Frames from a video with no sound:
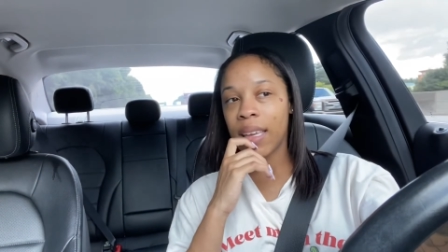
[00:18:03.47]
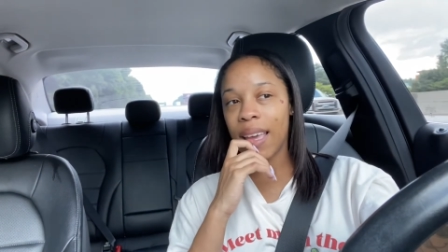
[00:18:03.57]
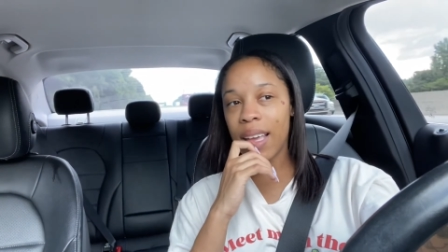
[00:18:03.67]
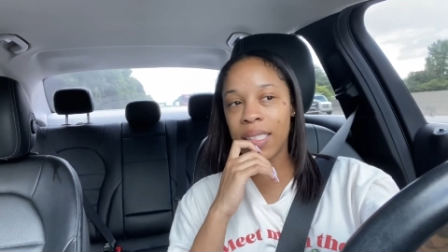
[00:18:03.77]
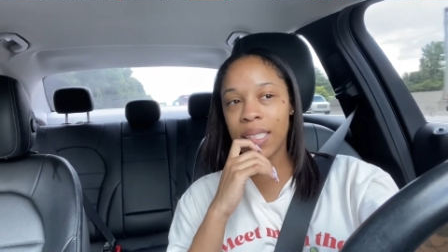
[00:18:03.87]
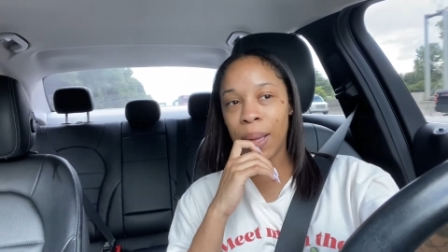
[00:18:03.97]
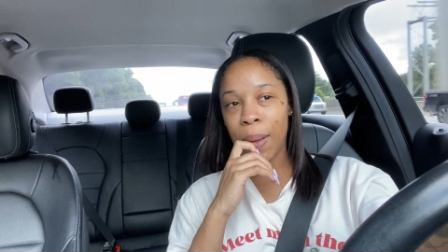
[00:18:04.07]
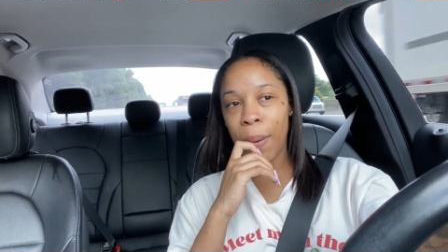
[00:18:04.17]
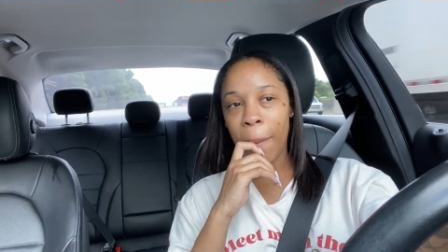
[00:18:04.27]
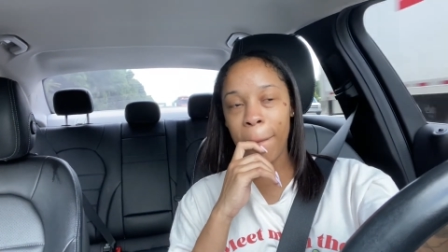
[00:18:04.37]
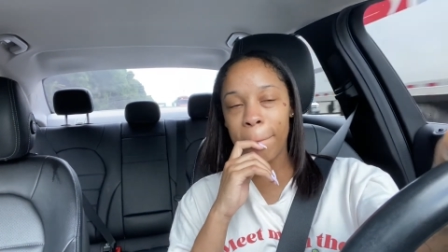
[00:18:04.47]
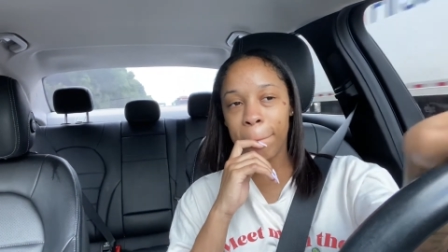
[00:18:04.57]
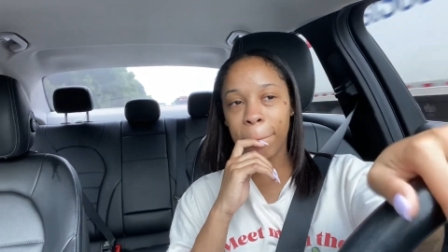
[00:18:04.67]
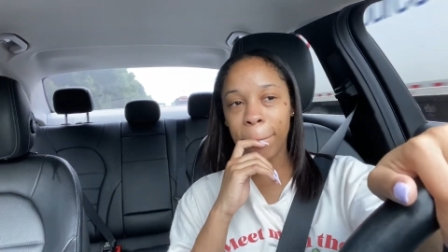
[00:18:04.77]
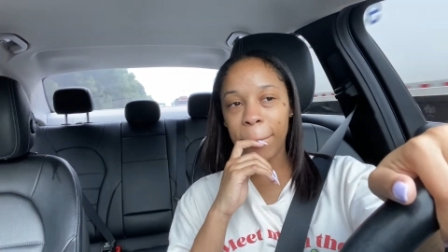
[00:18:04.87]
yeah so
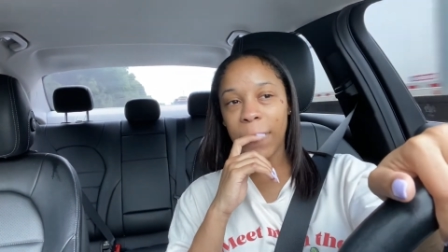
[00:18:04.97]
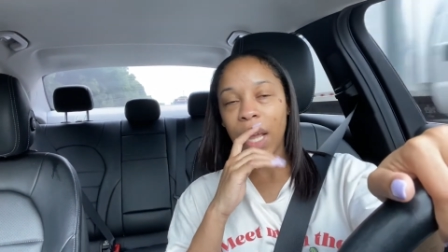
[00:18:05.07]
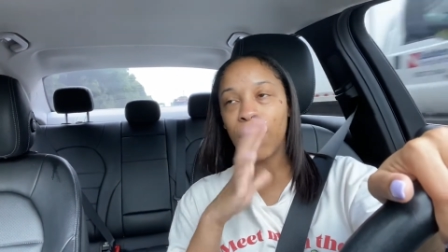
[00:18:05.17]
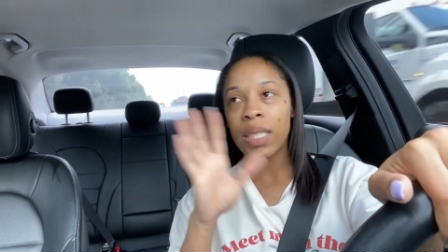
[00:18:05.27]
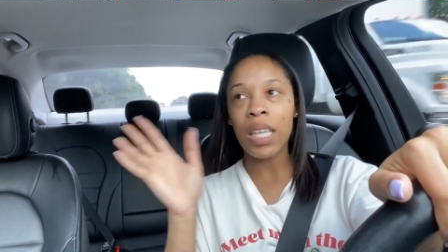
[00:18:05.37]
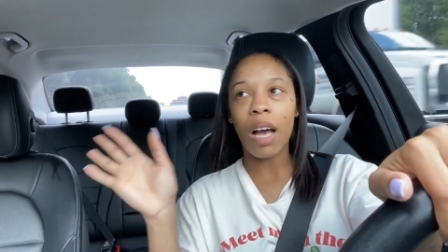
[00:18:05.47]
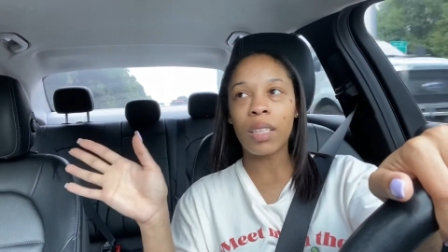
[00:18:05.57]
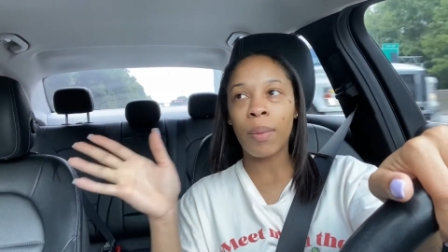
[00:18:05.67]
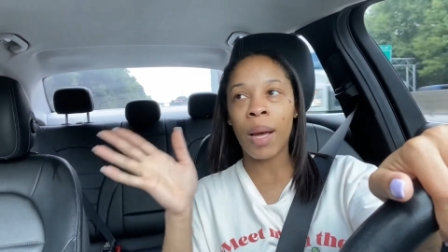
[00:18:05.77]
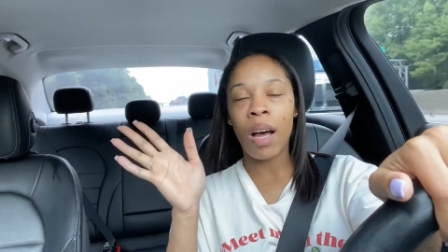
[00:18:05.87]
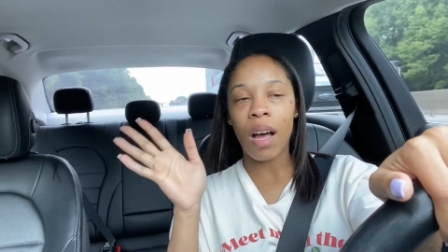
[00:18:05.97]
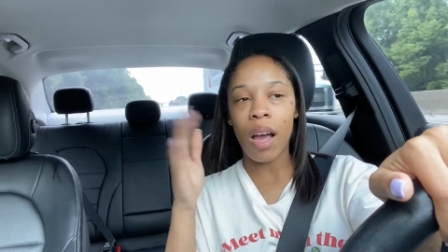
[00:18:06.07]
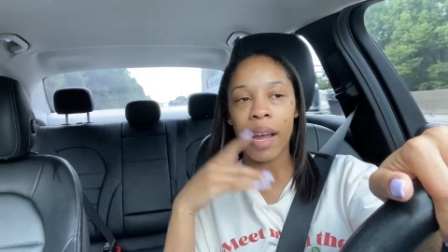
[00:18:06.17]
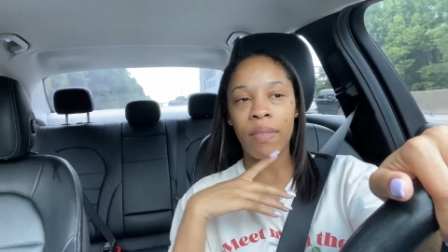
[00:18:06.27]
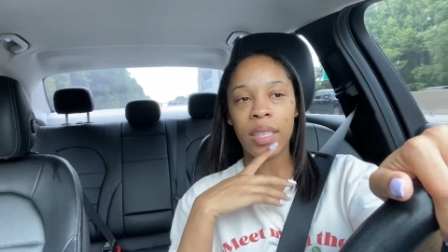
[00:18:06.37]
we talked
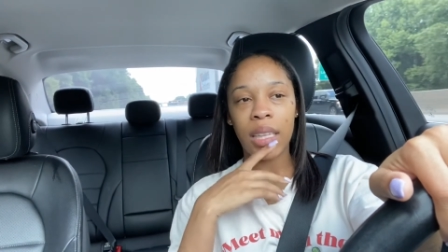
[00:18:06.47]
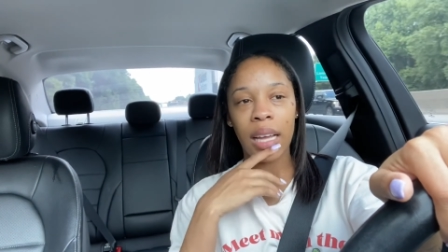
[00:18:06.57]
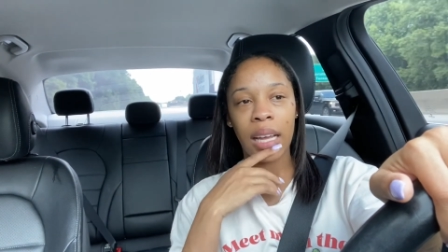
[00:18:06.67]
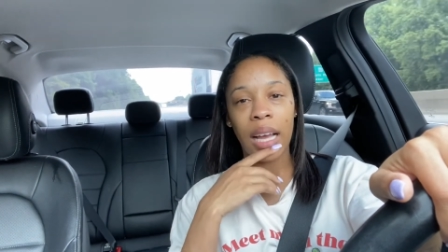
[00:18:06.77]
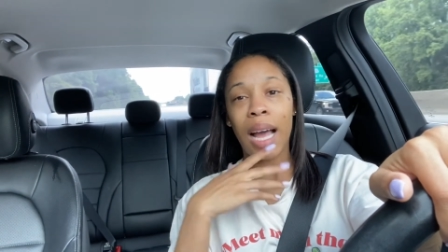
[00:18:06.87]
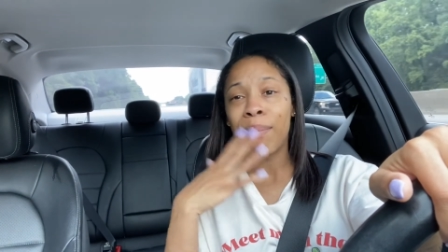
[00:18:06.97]
about everything